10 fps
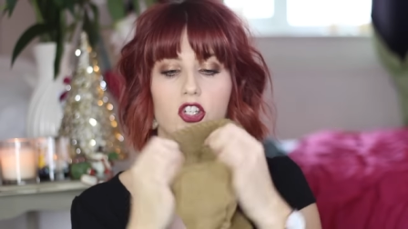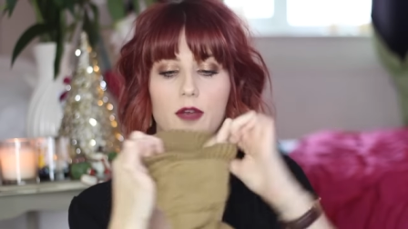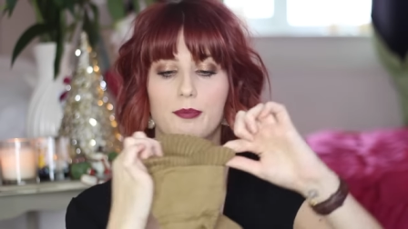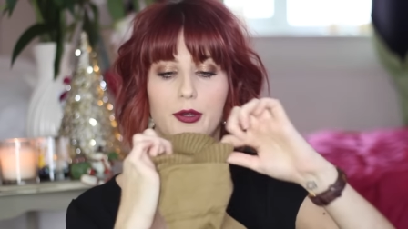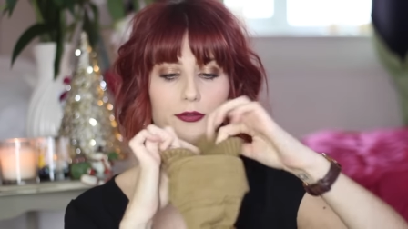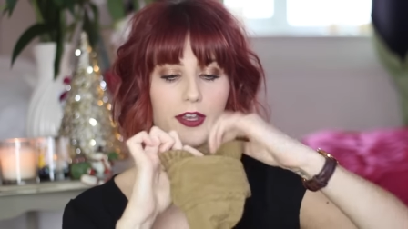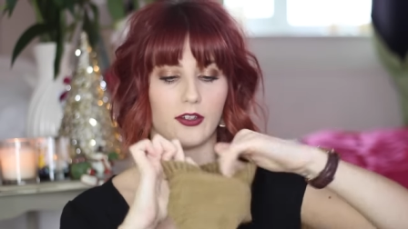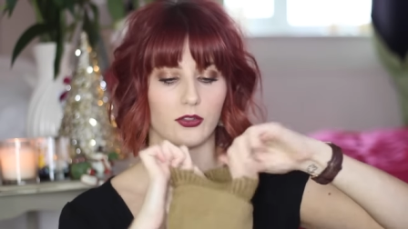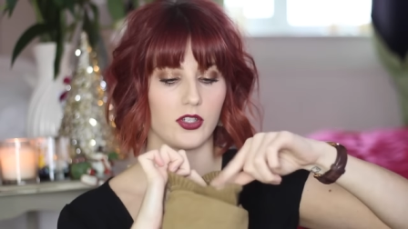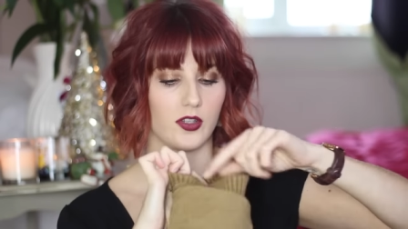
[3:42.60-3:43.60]
jumper
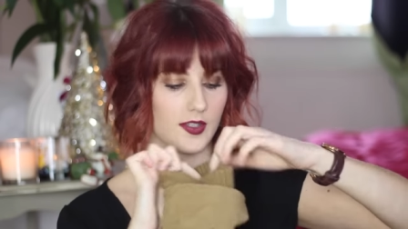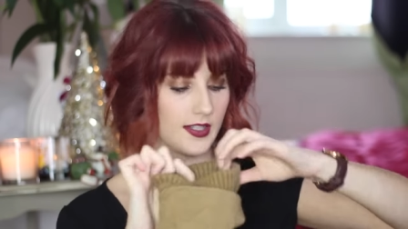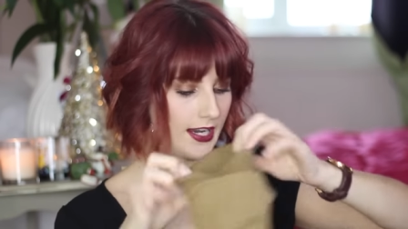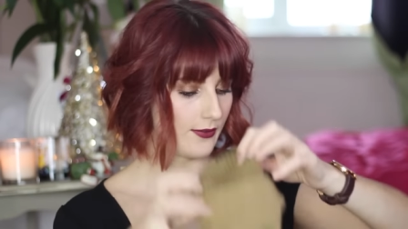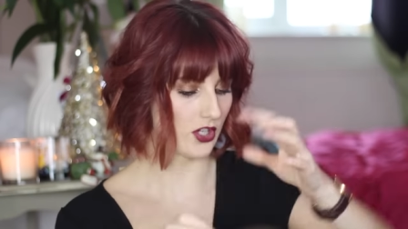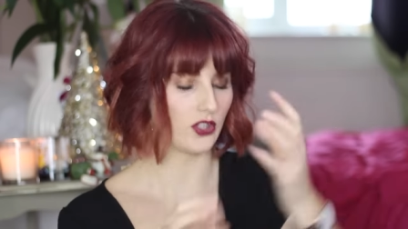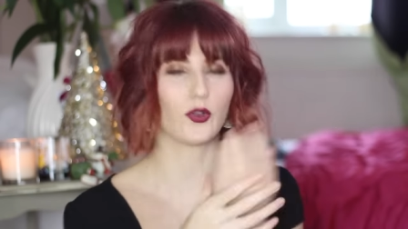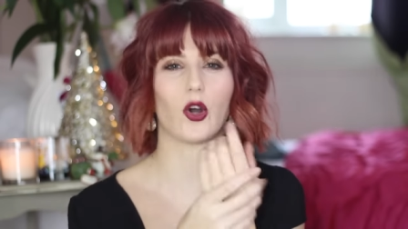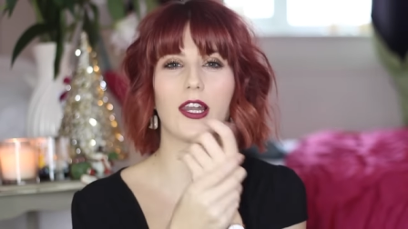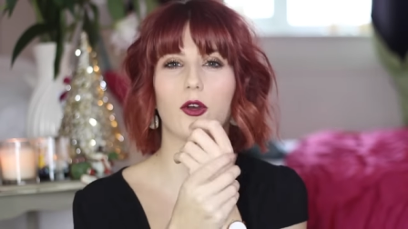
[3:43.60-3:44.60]
feel to the sleeve, so
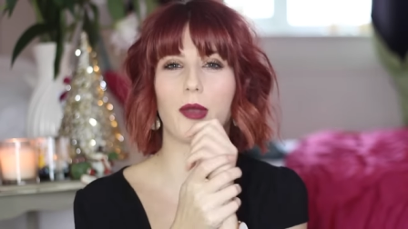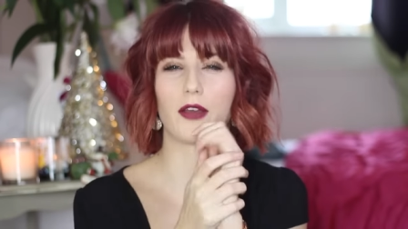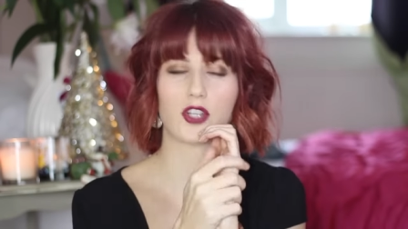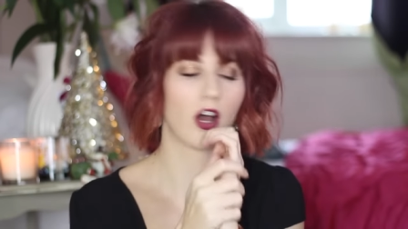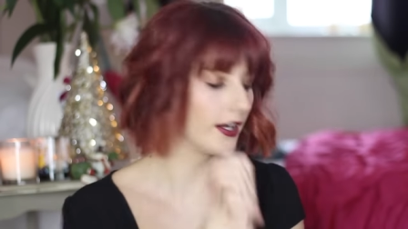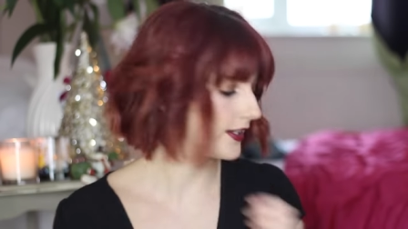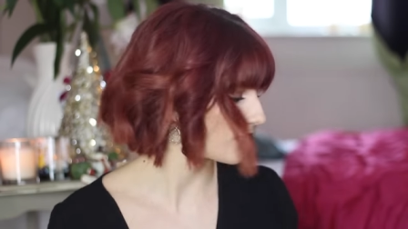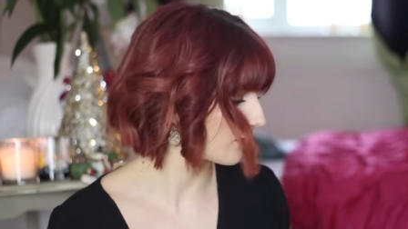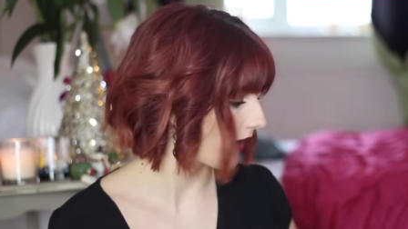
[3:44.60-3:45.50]
you've got a little bit of tightness